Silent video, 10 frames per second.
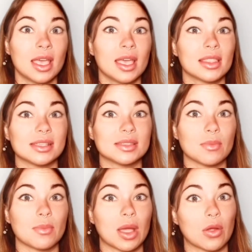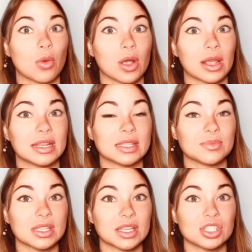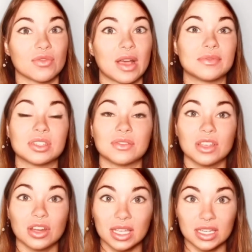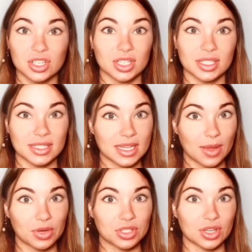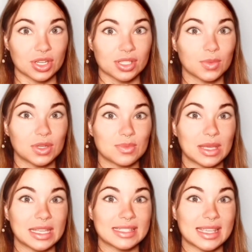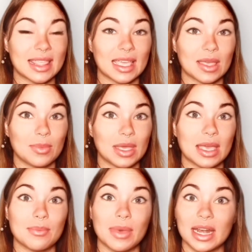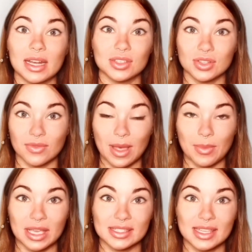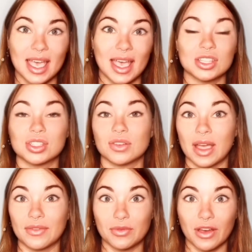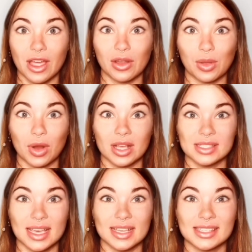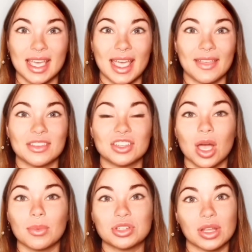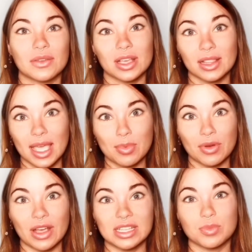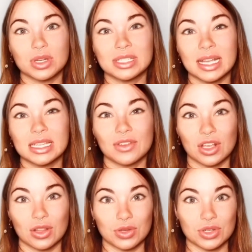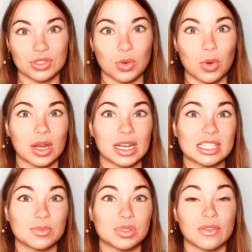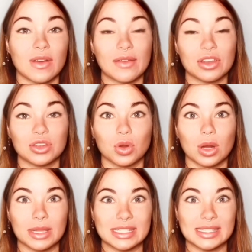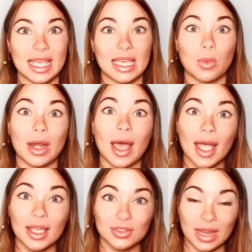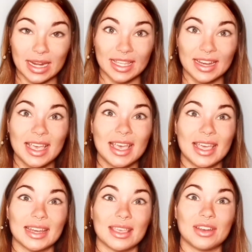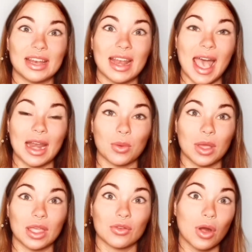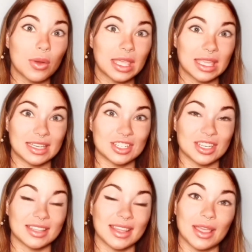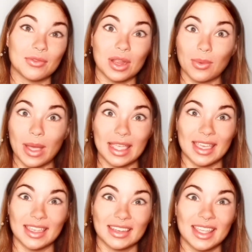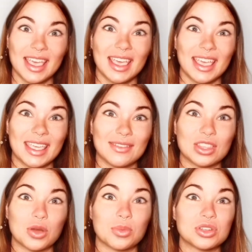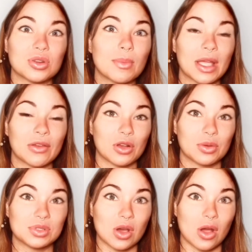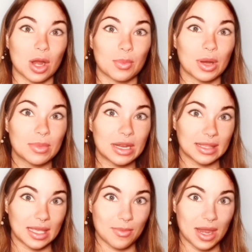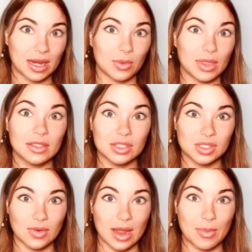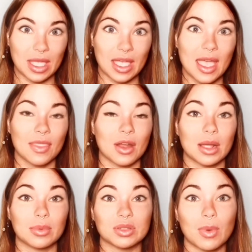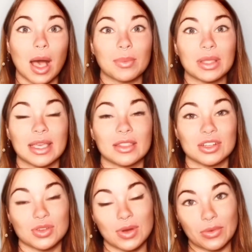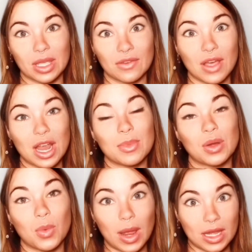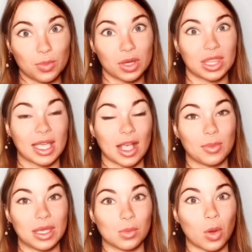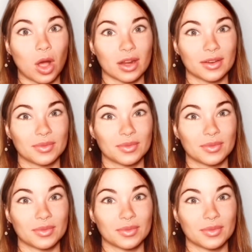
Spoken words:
These microorganisms can survive severe conditions and temperatures, which means that they can be embedded in ceramics and survive the firing process. And the geometry of the clay provides a protective enclosure, so organisms survive in a dormant state, and when hydrated and given an adequate growing condition, they reawaken. Even though mature microbes are permanently embedded within the ceramic, they're able to populate their surrounding environment when you put the Kelby in water.